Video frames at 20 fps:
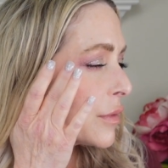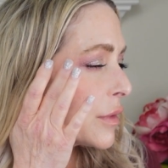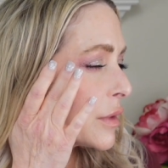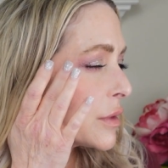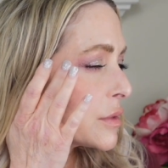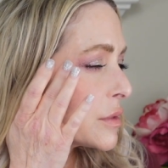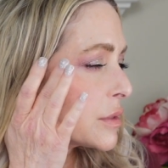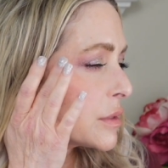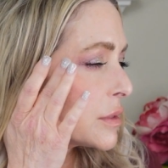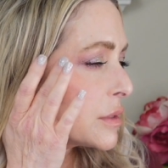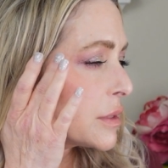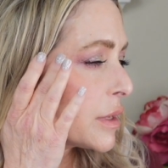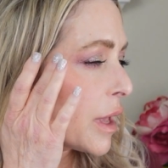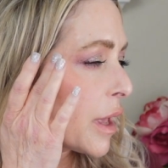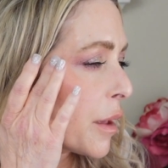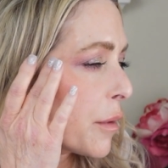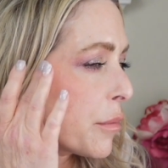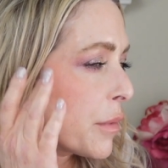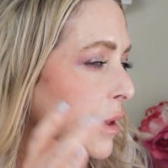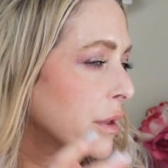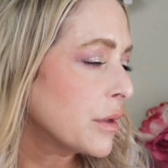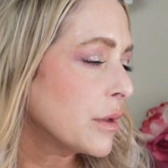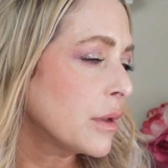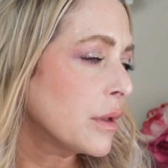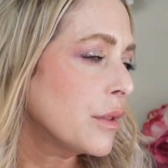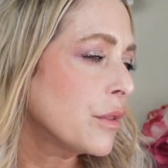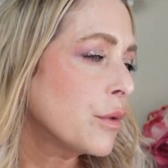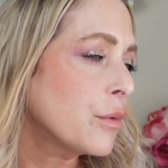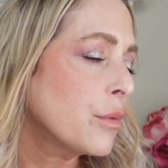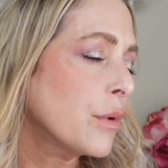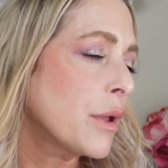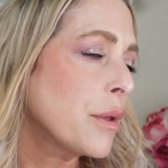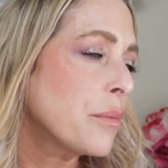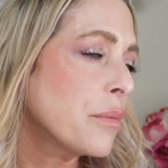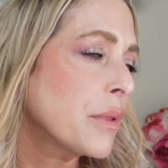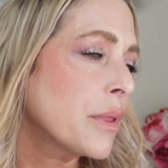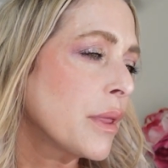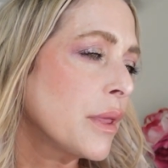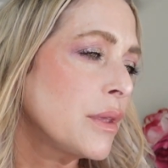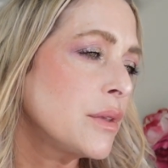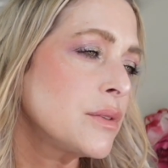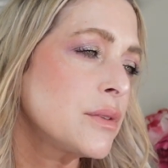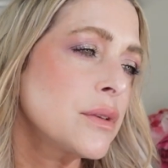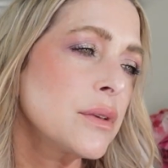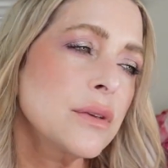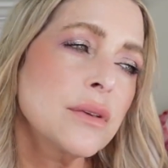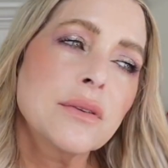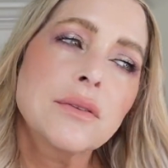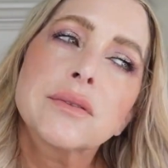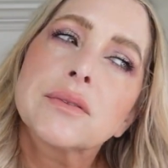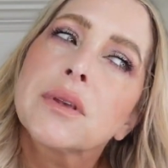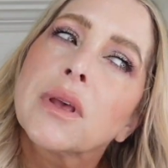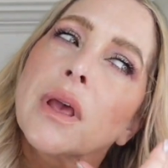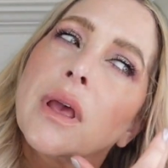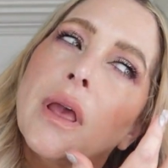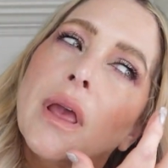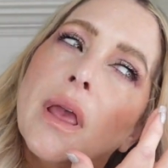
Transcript: this and dab it in the right places,